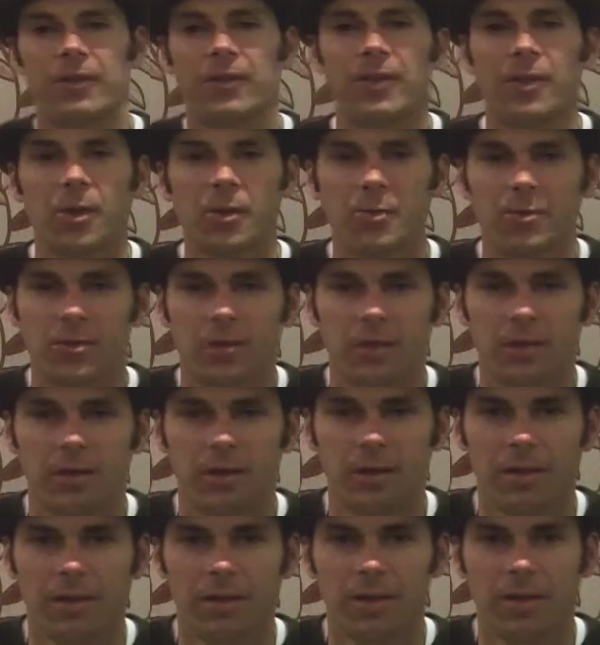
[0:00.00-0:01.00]
to the ocean.
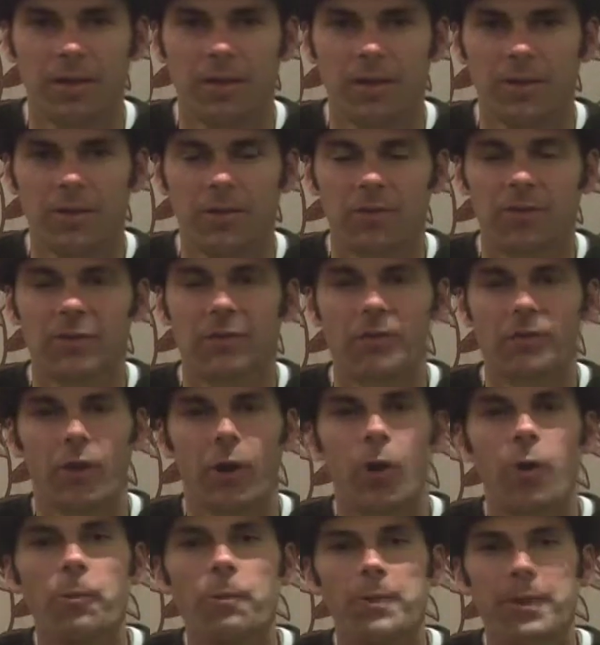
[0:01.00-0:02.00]
You'll start
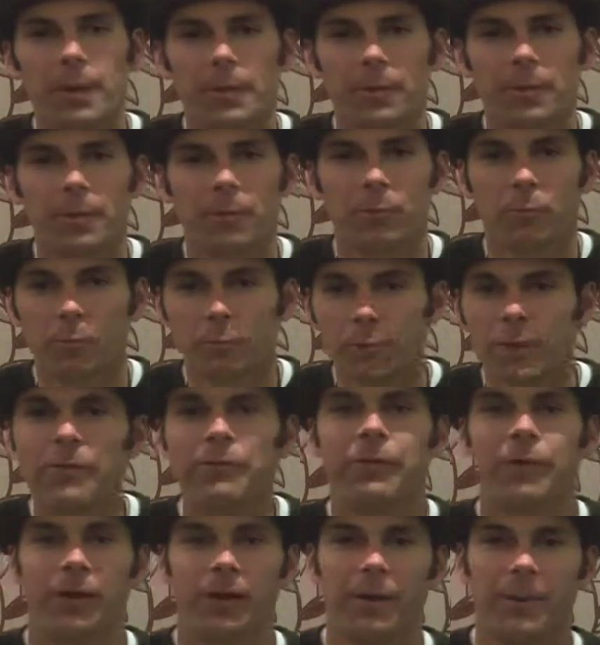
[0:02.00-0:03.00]
to open up the
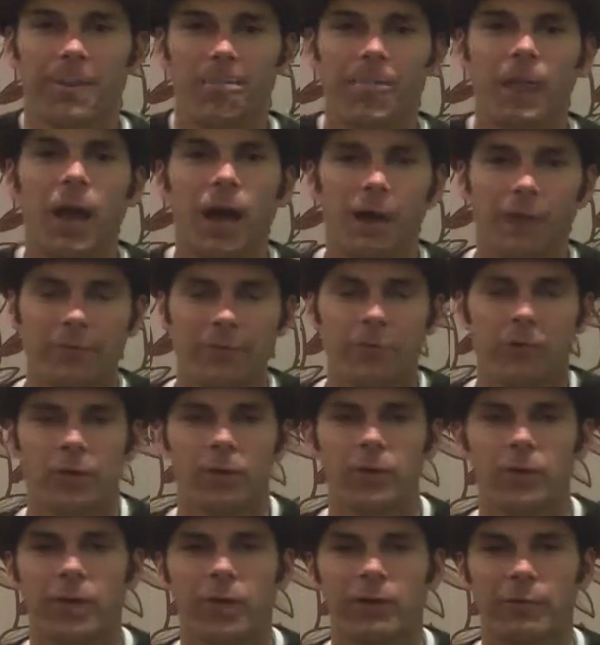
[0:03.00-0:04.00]
river of your
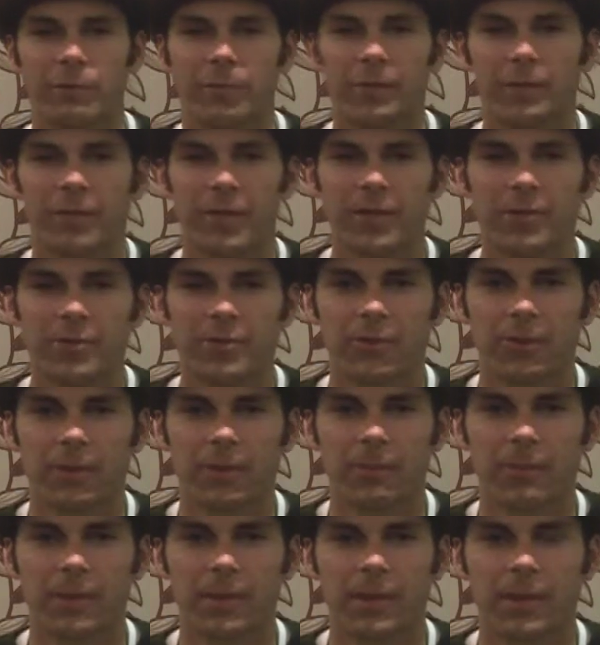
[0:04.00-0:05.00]
creative
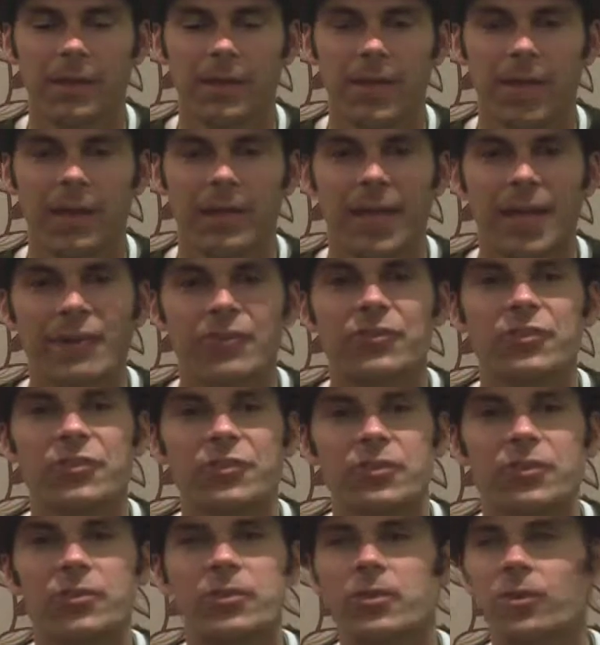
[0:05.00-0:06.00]
potential. And as you
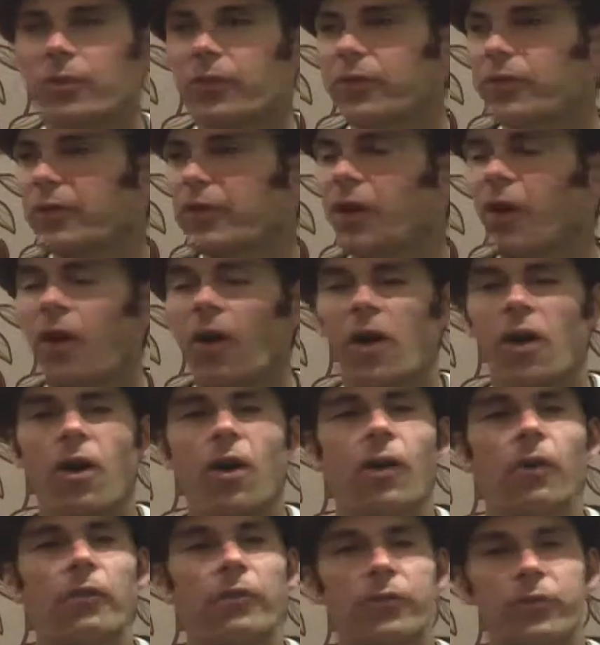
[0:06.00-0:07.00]
do, you'll see
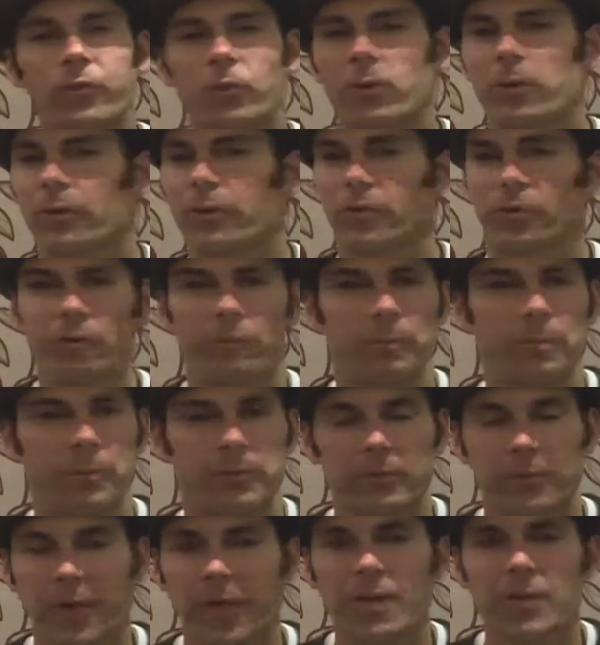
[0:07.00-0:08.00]
all sorts of
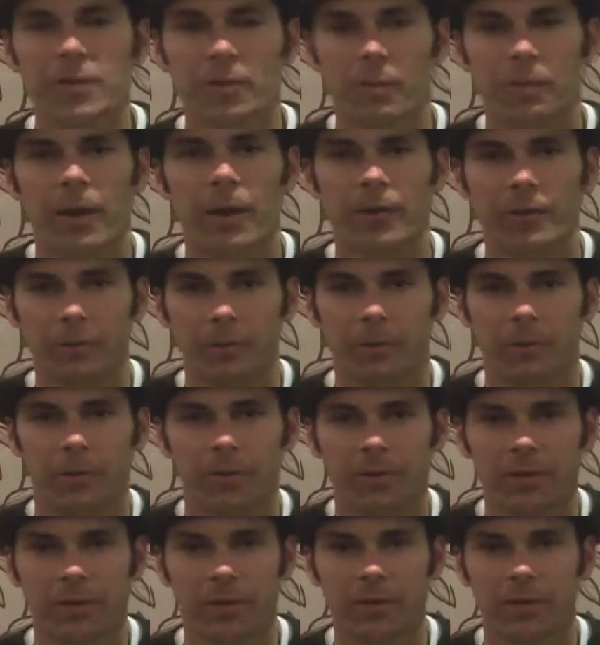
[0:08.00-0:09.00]
potential
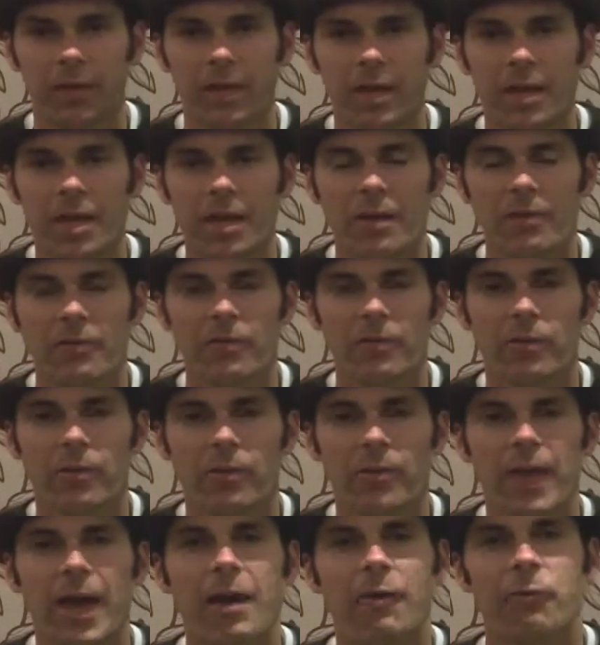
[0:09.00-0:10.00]
possibilities
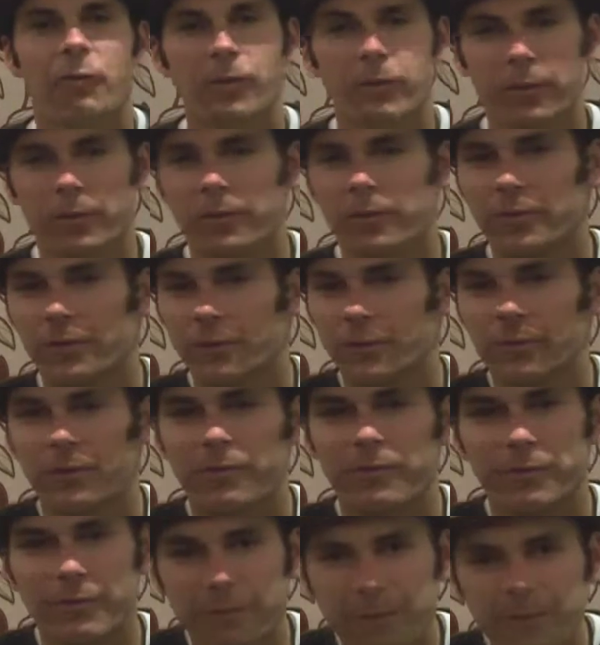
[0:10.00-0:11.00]
for that river to
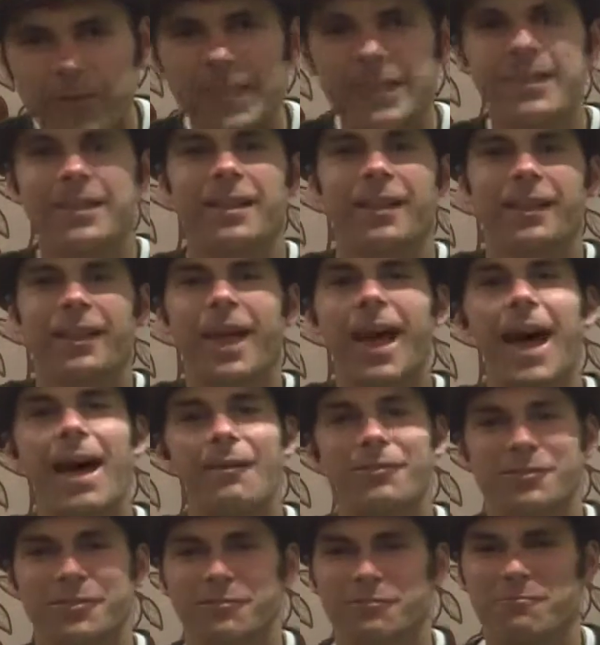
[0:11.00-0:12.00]
feed the
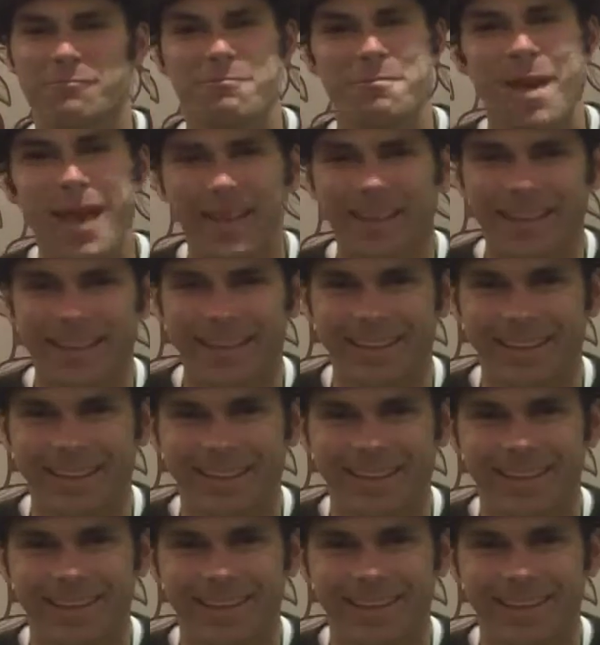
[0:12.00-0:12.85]
lives of many,